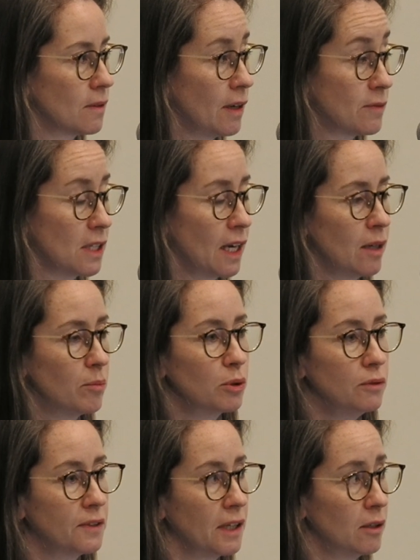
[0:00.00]

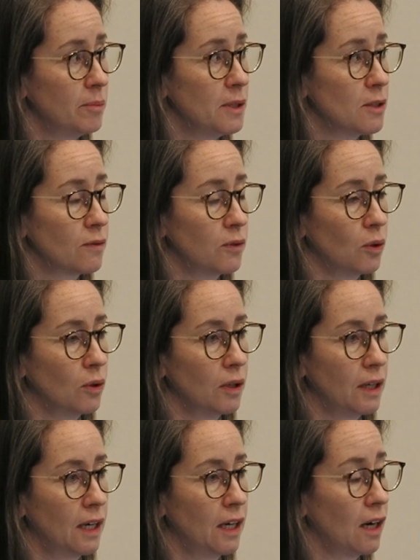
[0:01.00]
FDA-approved therapies for
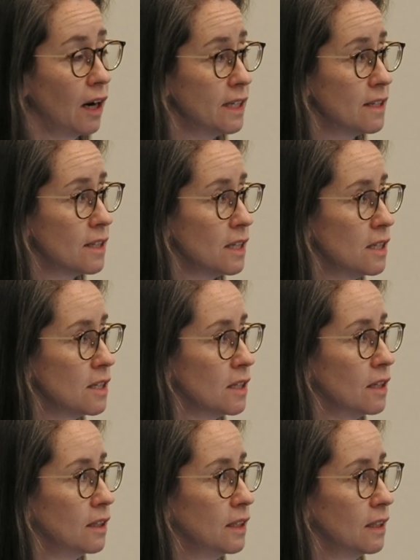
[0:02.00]
eye disease
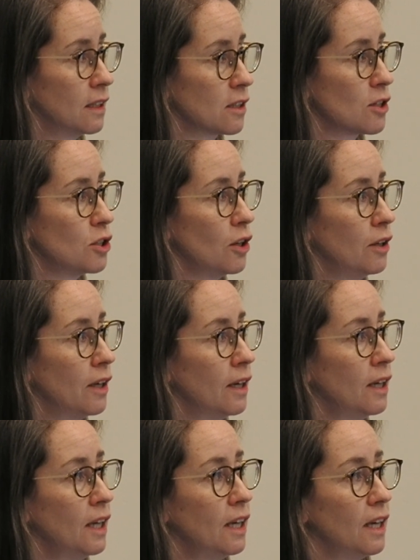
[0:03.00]
in Luxturna,
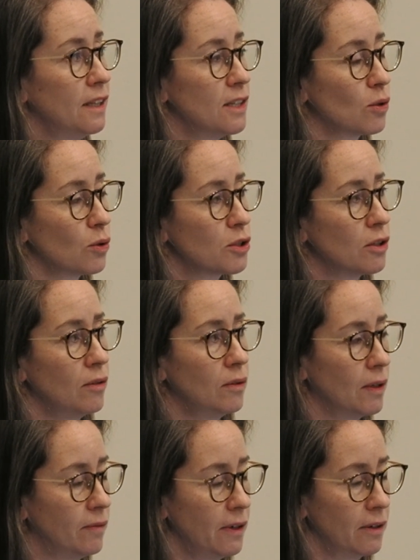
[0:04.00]
and there's also
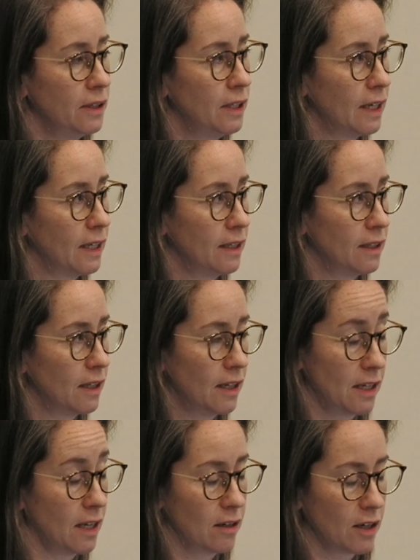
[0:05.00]

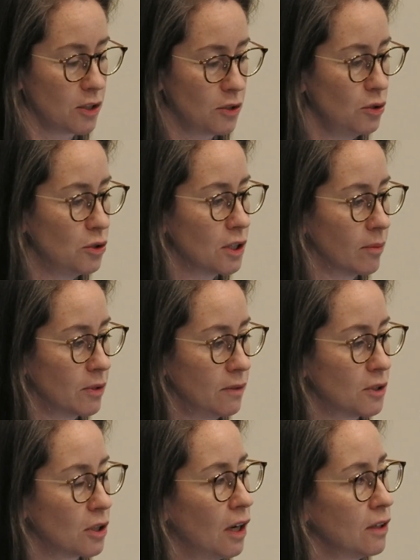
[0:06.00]
a huge number of
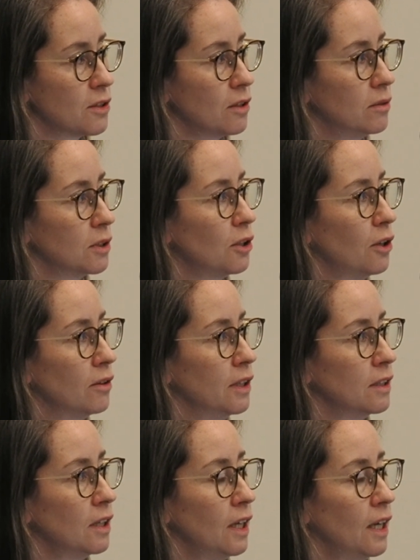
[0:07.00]
trials that are
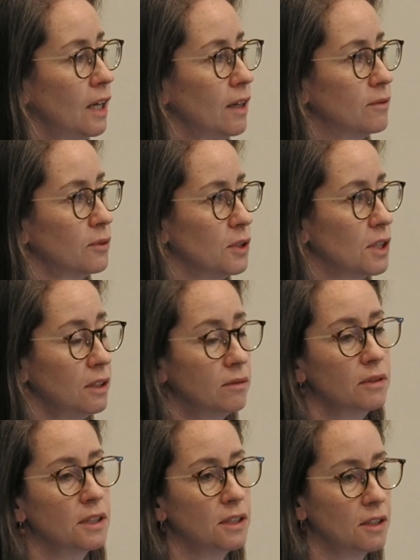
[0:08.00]
occurring for
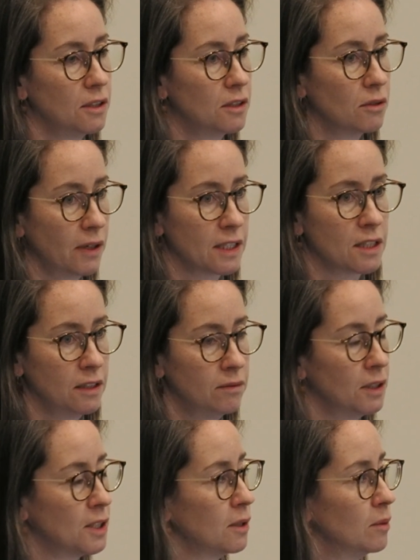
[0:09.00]
direct
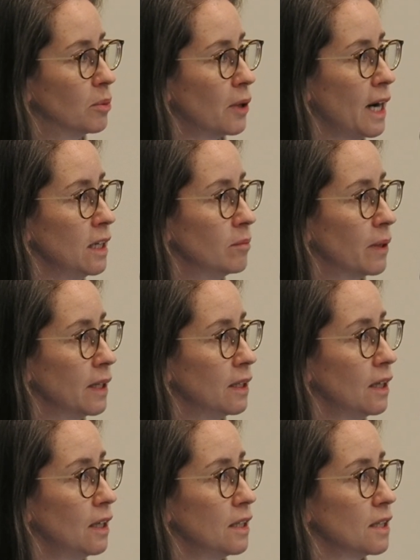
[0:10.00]
delivery to the brain, but
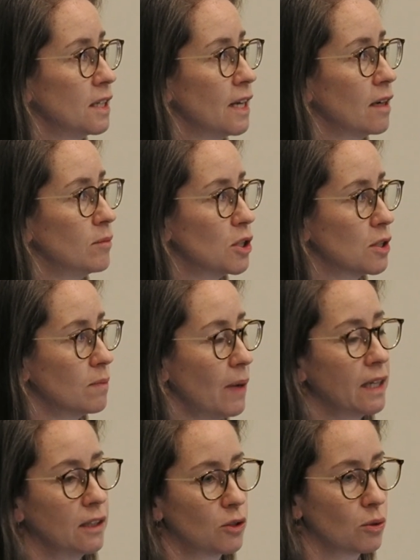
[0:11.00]
today I'm just
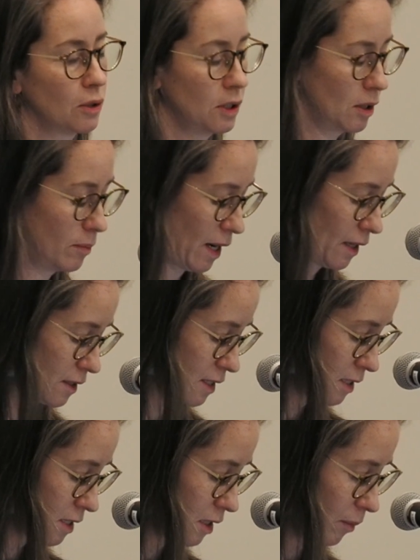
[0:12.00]
mainly talking about the
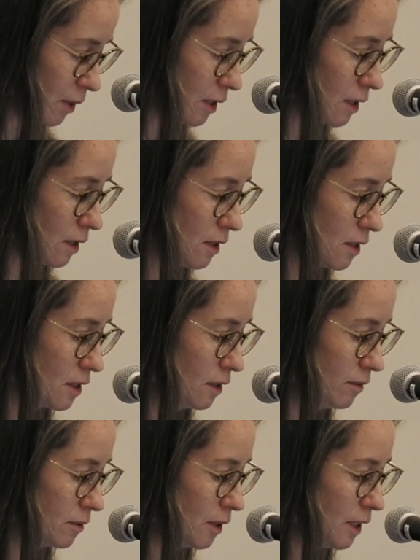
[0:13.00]
systemic
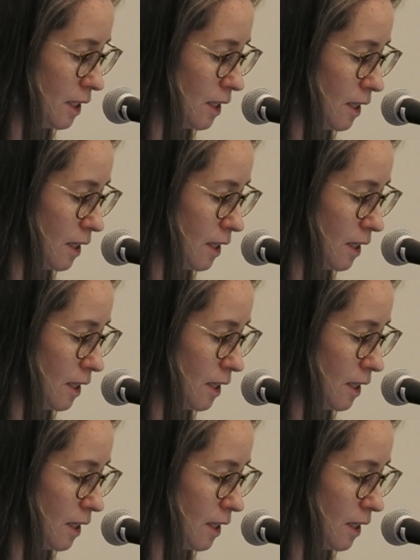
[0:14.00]
delivery.